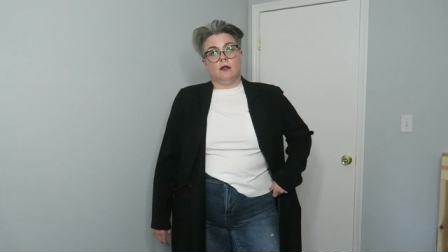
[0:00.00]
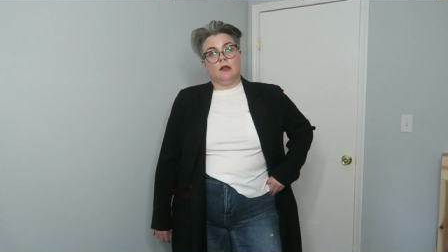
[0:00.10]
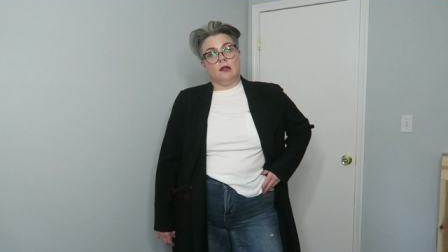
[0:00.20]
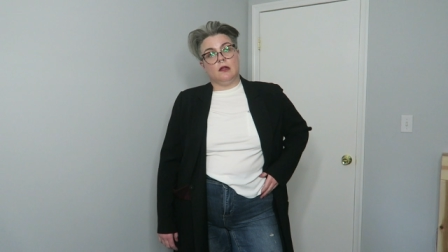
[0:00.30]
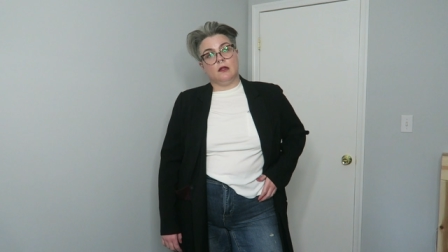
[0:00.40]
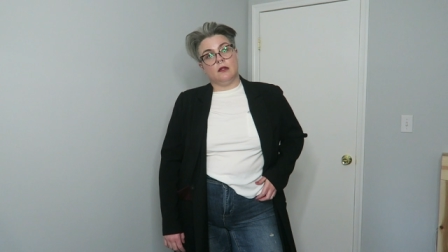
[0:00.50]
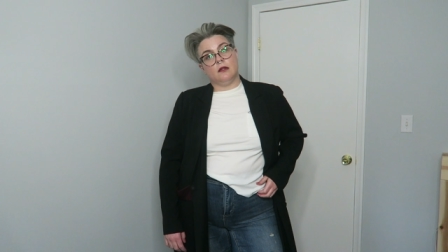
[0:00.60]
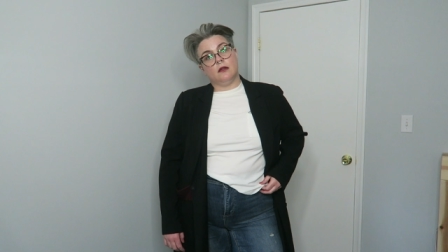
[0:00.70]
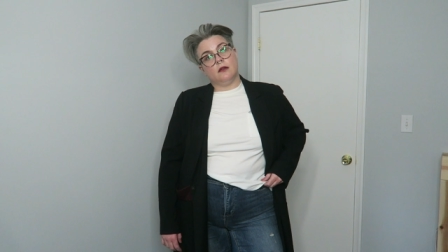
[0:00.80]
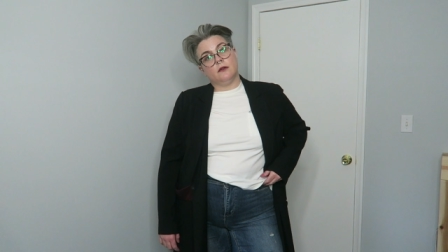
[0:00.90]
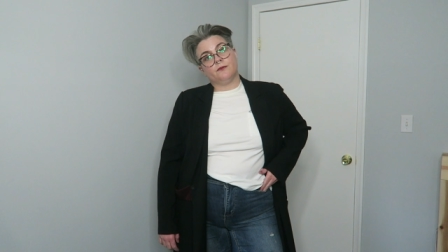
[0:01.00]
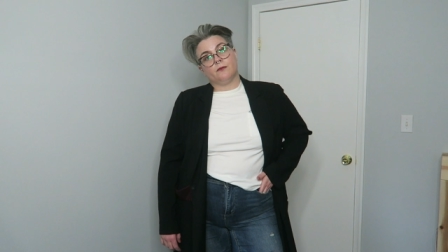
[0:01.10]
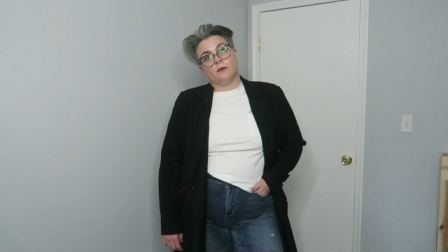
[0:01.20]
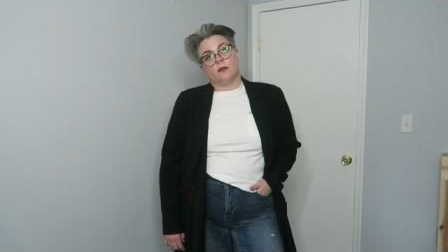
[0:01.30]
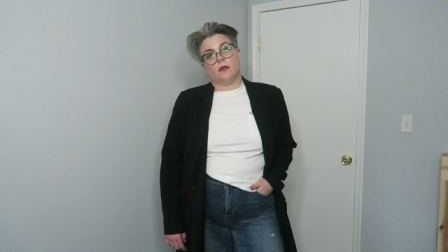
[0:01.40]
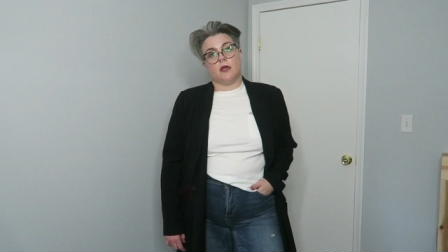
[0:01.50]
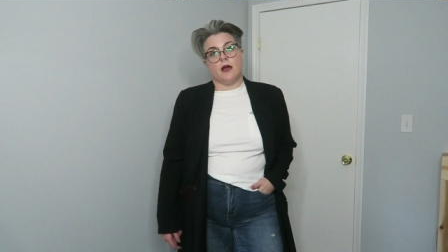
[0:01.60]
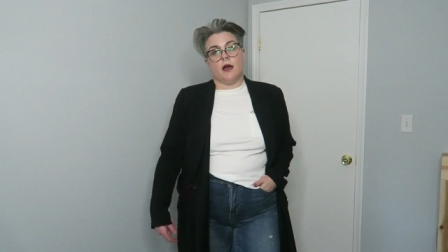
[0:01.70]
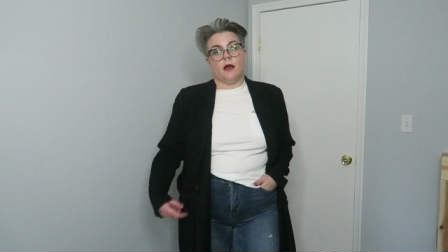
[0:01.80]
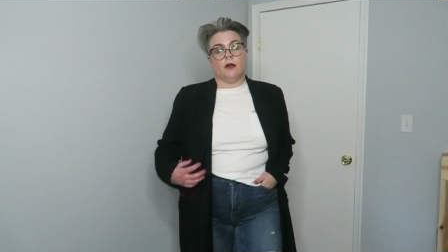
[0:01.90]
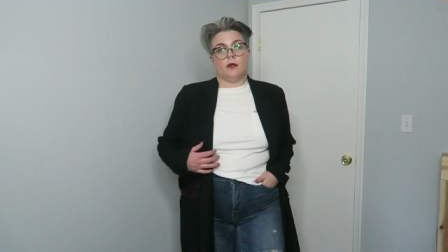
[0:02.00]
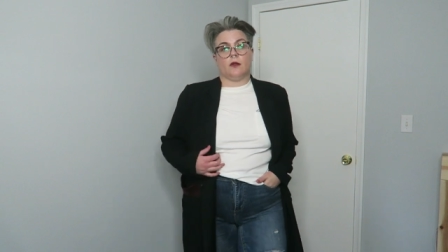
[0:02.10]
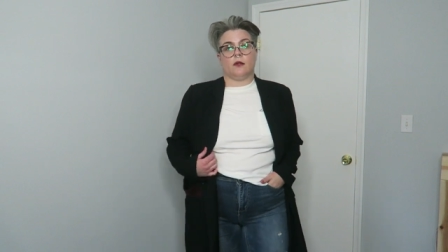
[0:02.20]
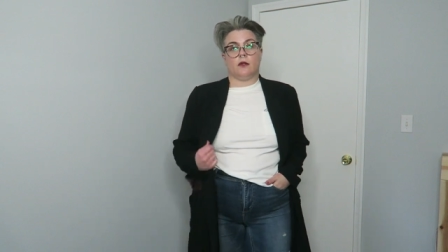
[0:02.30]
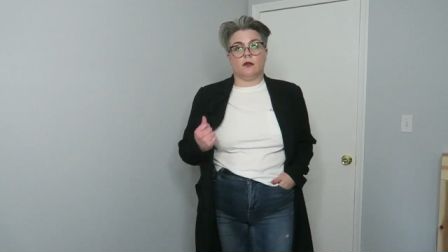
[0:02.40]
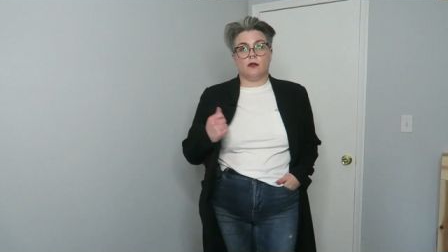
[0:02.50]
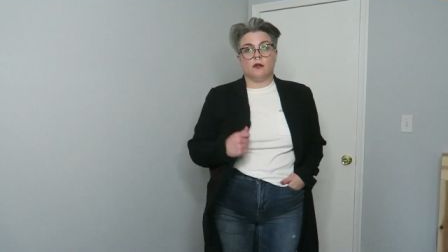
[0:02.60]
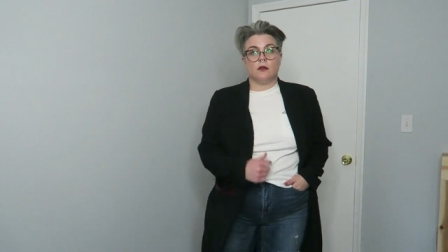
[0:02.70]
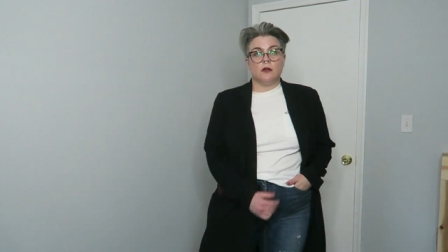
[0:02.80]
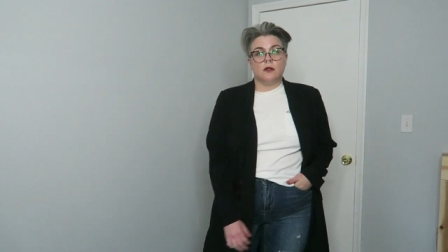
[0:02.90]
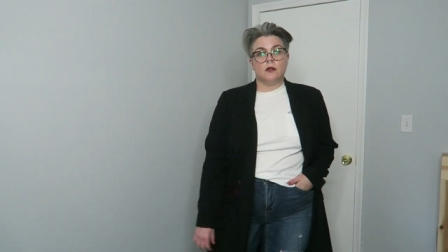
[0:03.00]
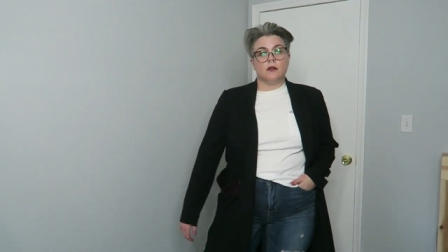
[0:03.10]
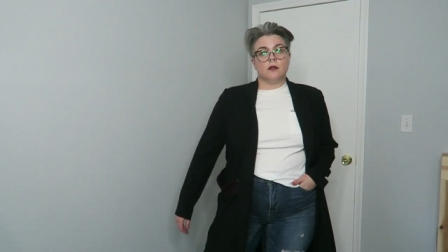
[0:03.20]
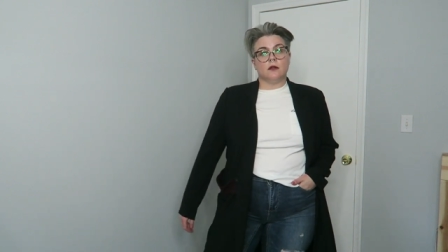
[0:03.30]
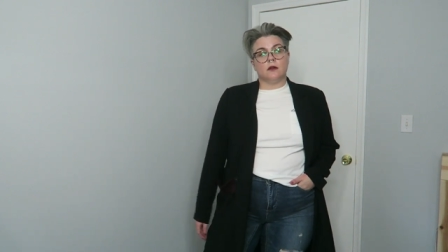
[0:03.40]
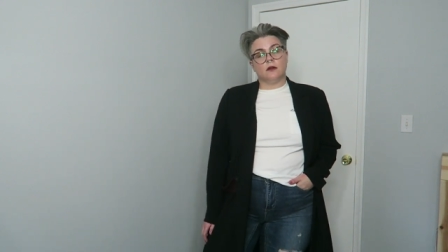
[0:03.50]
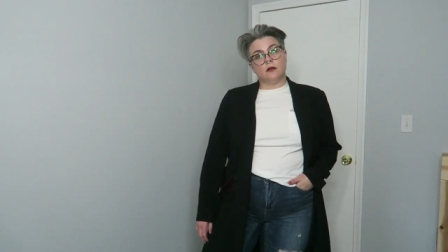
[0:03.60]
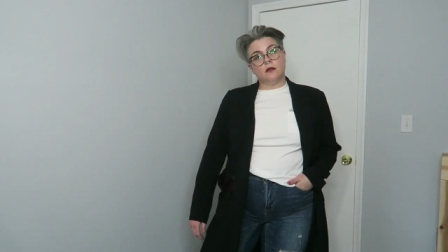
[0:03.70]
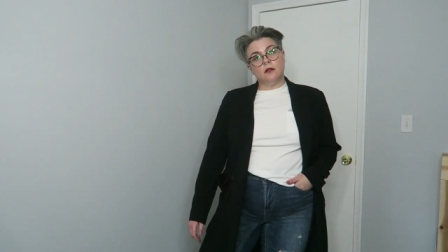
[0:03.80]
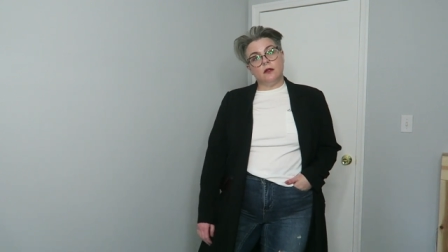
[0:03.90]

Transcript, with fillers: That's like a nice transition. Like yeah. Spring, not too hot, not too warm.